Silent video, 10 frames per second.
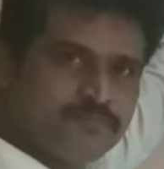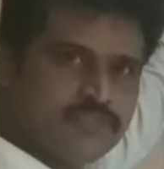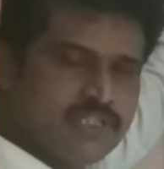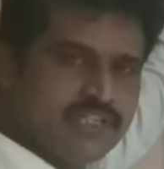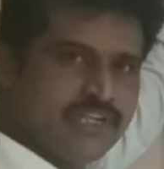
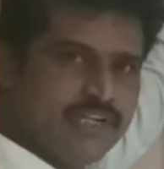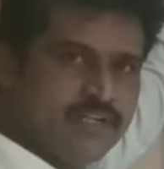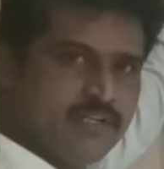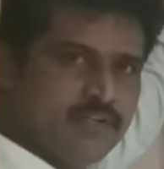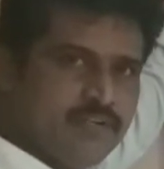isn't it?
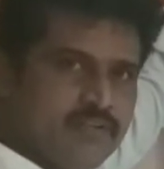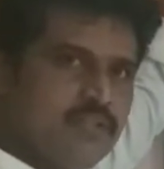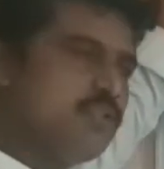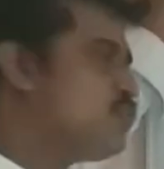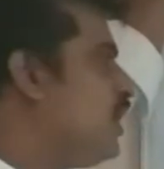
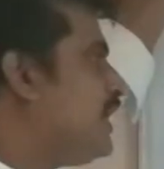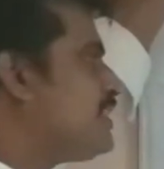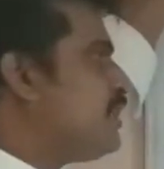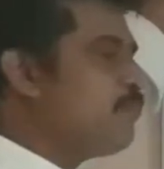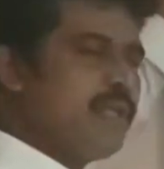So let us
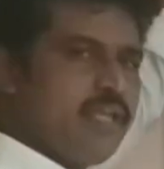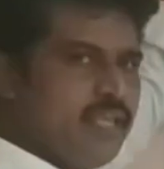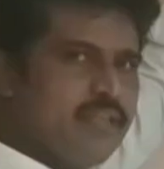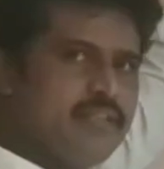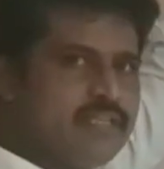apply
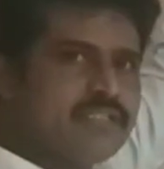these